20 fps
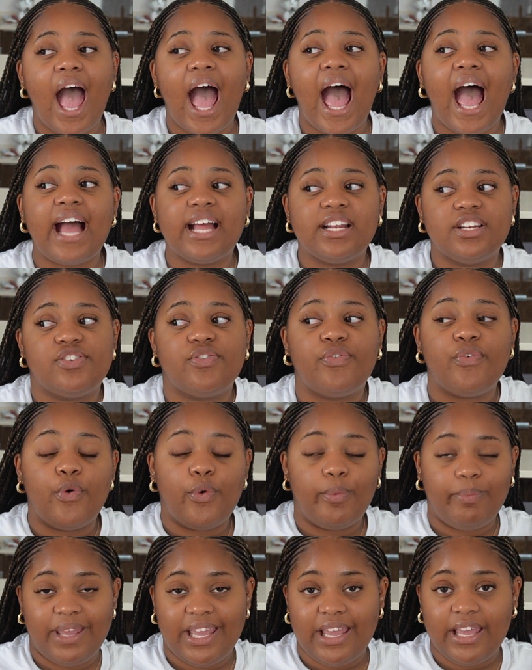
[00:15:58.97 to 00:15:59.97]
And
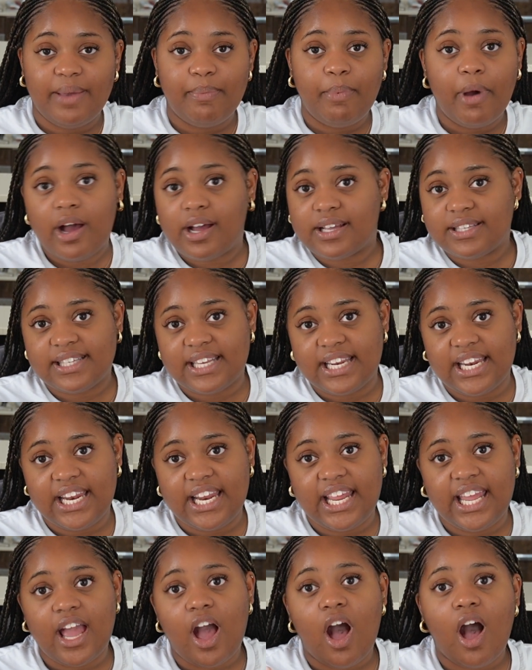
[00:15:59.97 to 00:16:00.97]
for me
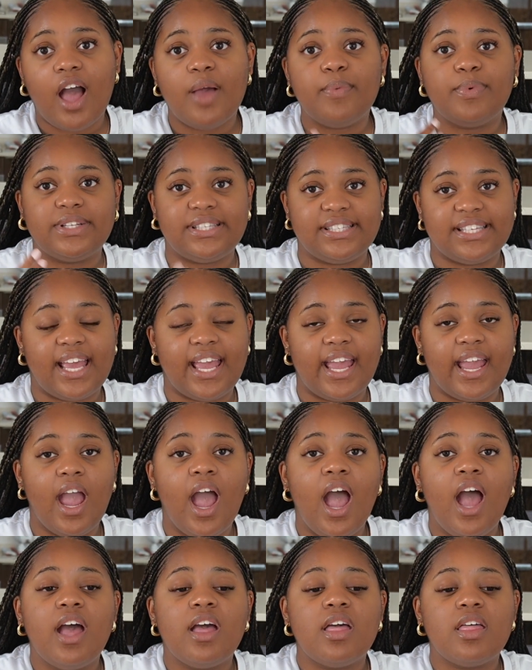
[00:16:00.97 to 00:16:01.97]
personally, I would say
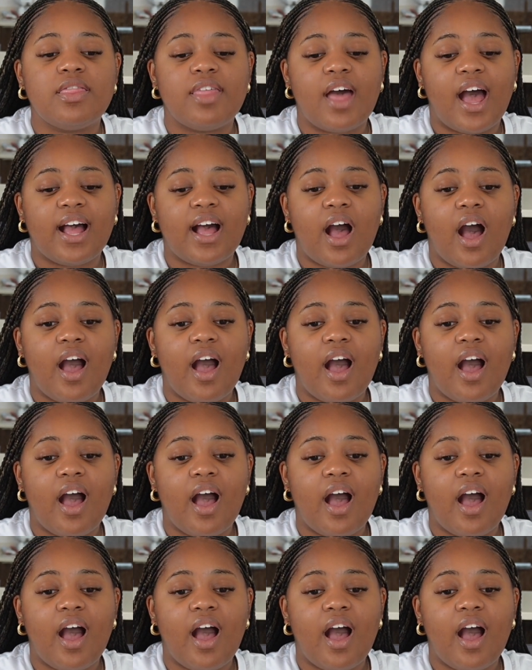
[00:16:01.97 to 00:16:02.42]
that